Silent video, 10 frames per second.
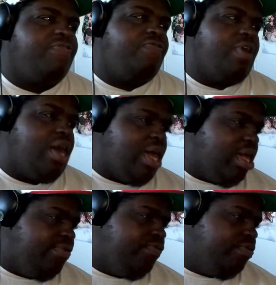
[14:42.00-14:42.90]

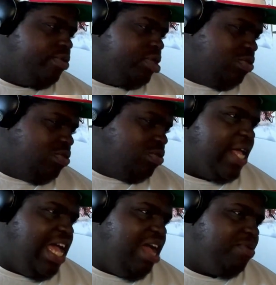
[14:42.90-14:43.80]
5,
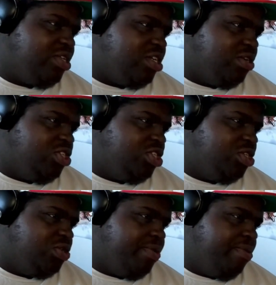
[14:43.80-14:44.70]
episode
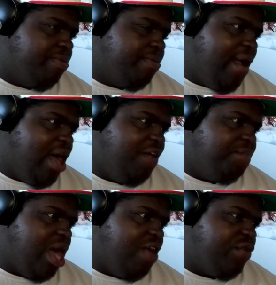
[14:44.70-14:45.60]
2 of
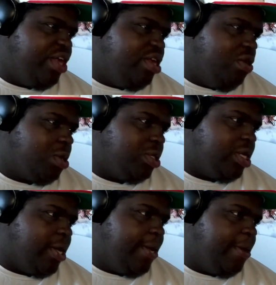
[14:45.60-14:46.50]
My Friend
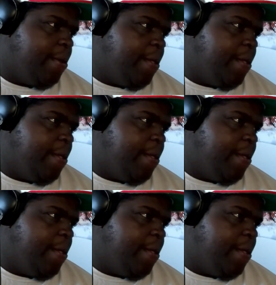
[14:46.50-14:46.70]
Nokotan.